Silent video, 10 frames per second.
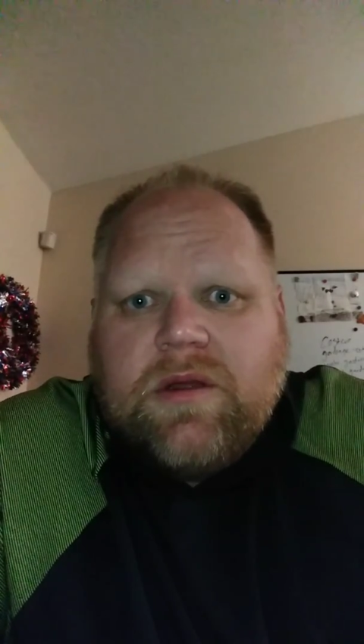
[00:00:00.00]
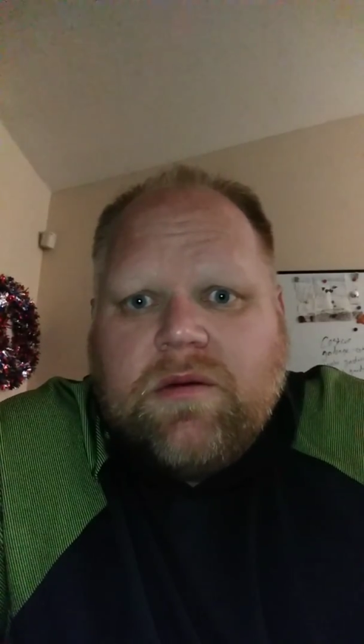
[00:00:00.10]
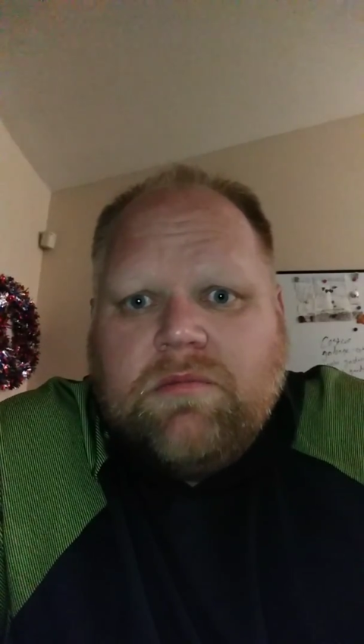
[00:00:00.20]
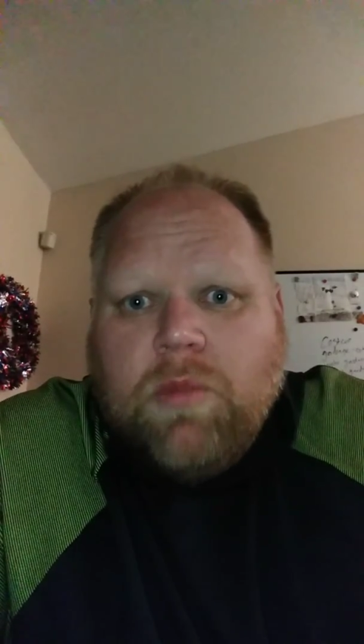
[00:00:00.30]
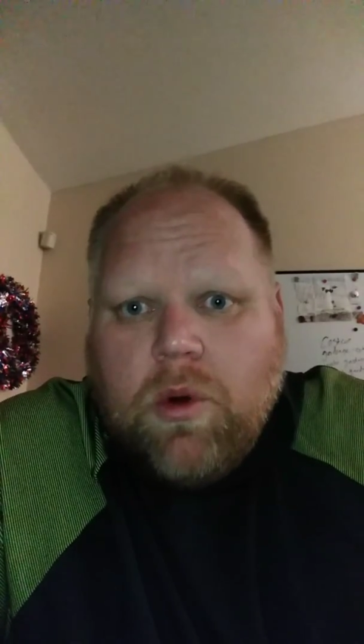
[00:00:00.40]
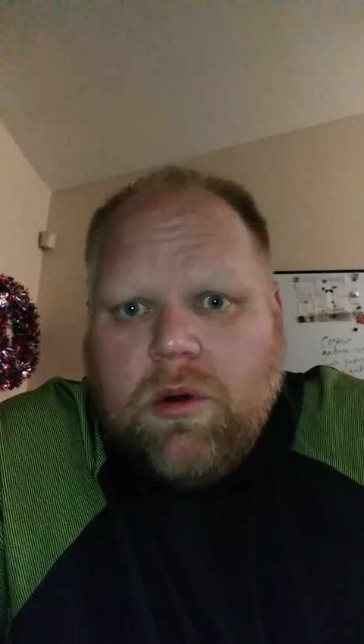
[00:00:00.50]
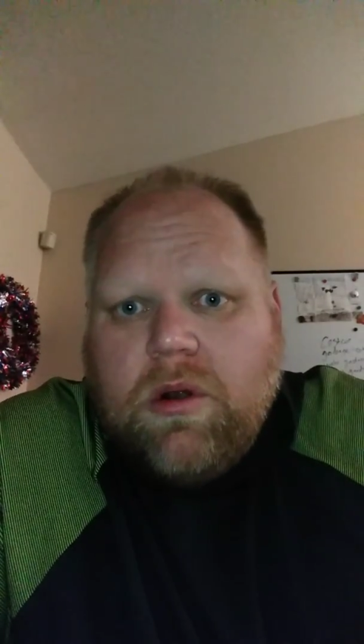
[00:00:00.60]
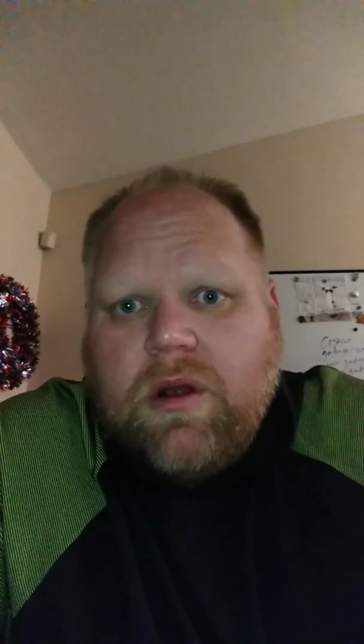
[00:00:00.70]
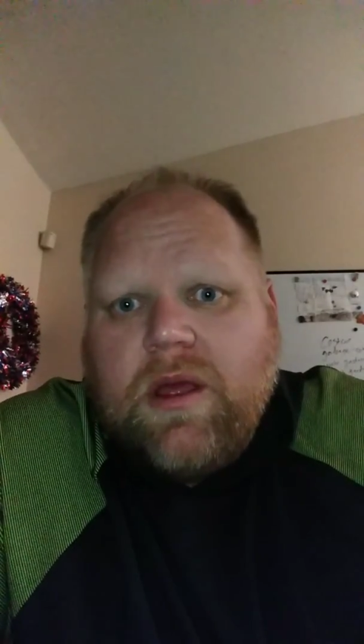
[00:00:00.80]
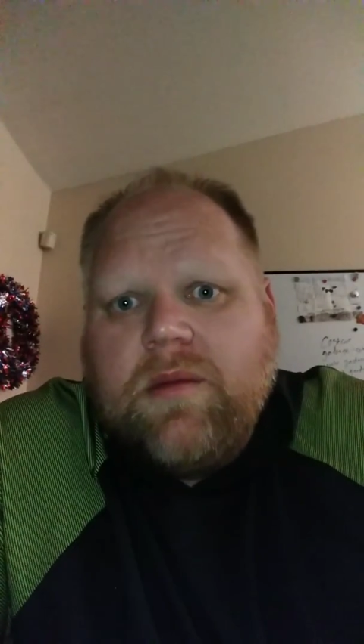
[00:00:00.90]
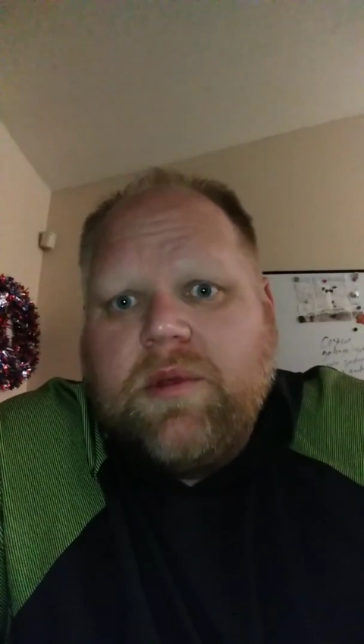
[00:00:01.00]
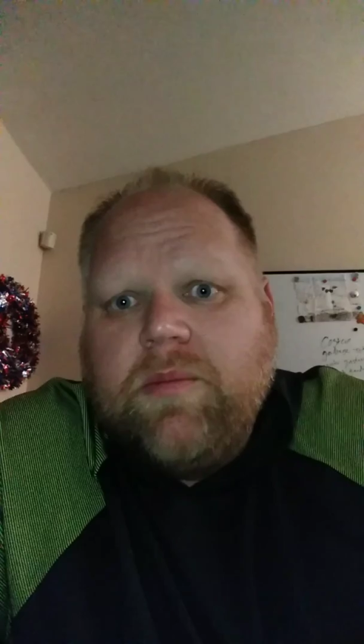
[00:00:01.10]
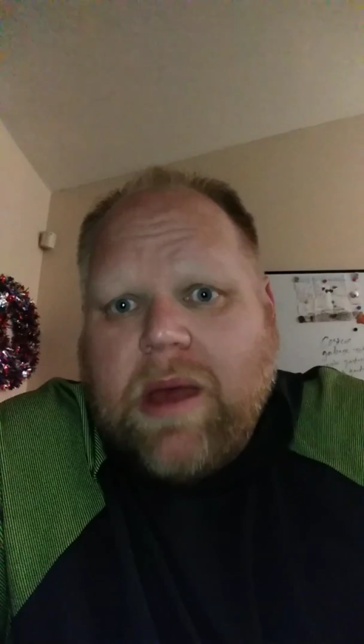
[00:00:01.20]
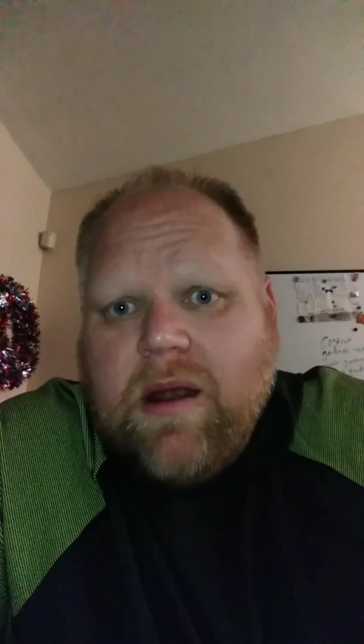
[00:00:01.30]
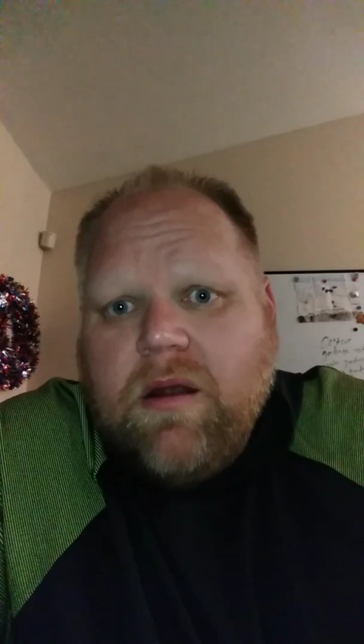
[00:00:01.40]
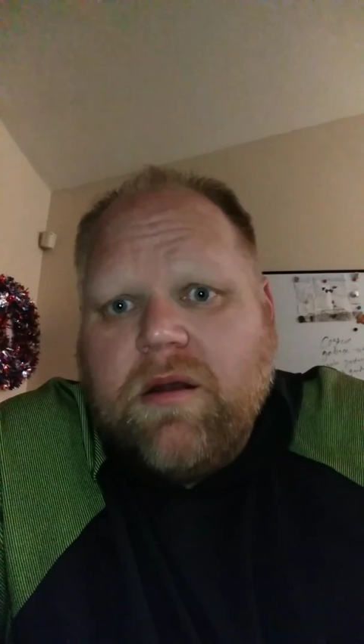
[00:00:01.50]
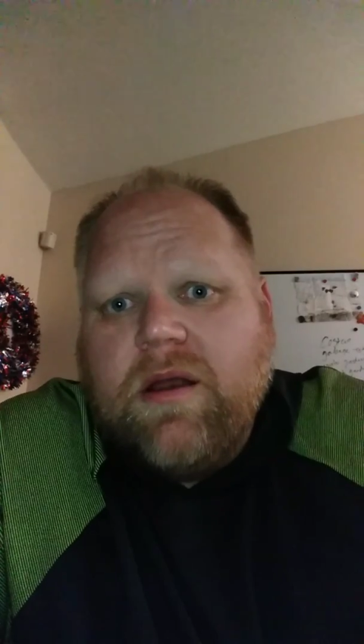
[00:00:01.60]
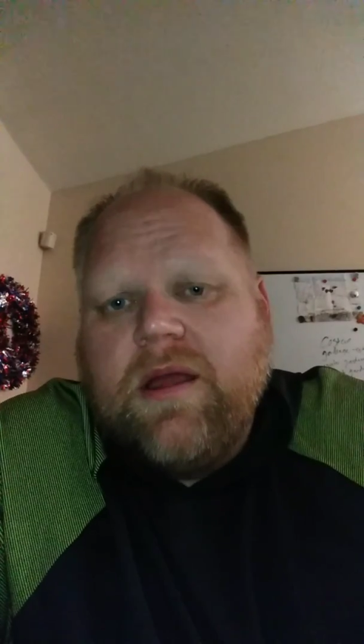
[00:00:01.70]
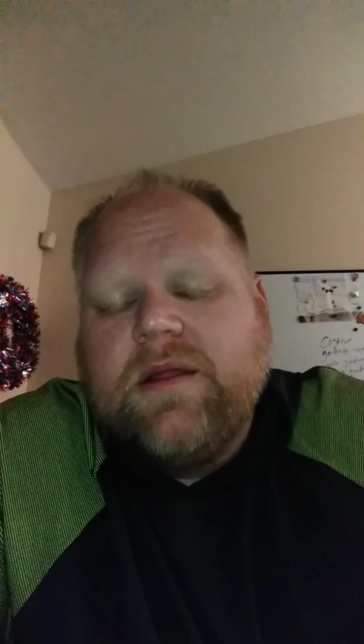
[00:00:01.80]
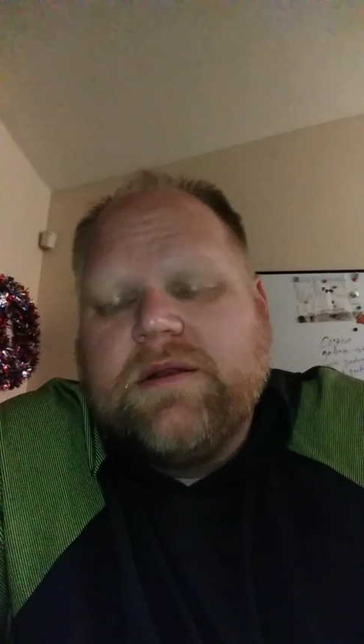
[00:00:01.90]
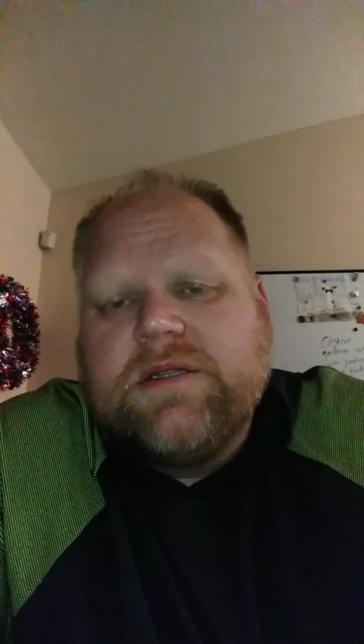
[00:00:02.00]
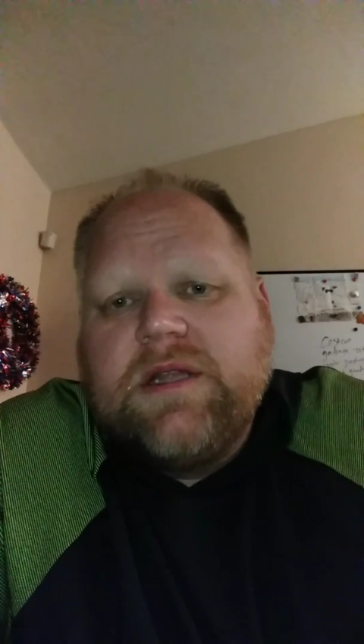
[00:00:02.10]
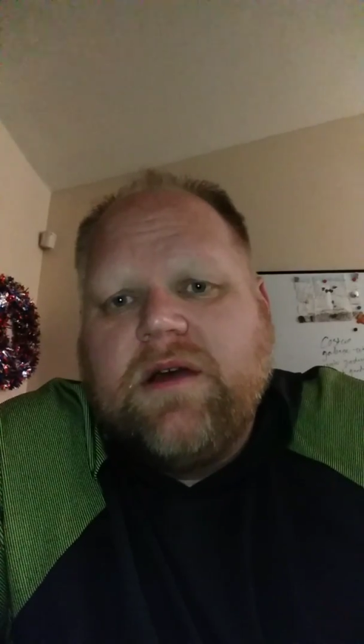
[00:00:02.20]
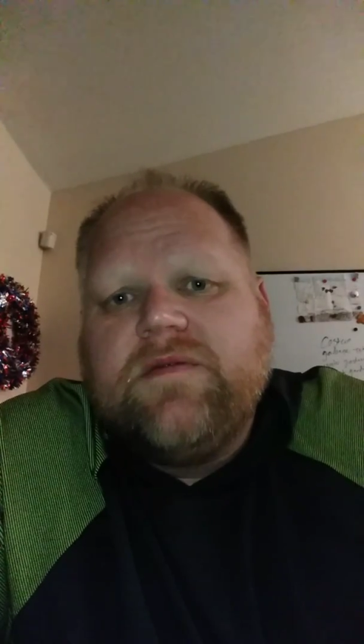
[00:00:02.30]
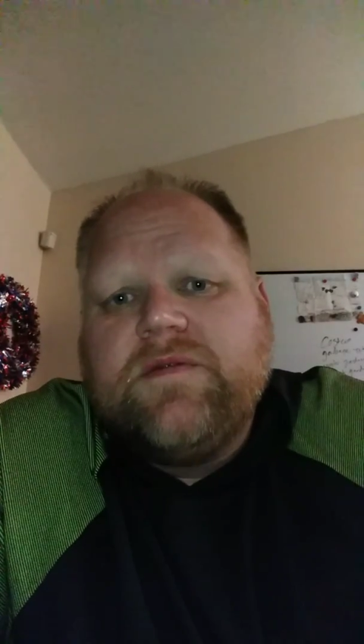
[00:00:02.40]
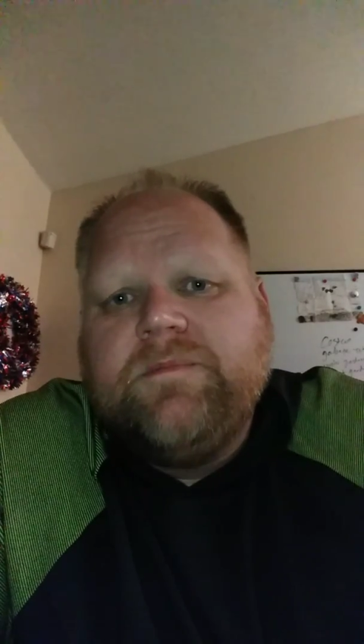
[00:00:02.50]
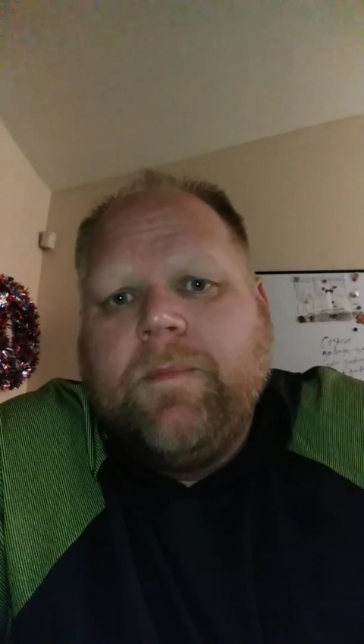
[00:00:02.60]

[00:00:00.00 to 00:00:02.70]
more and be better and stuff.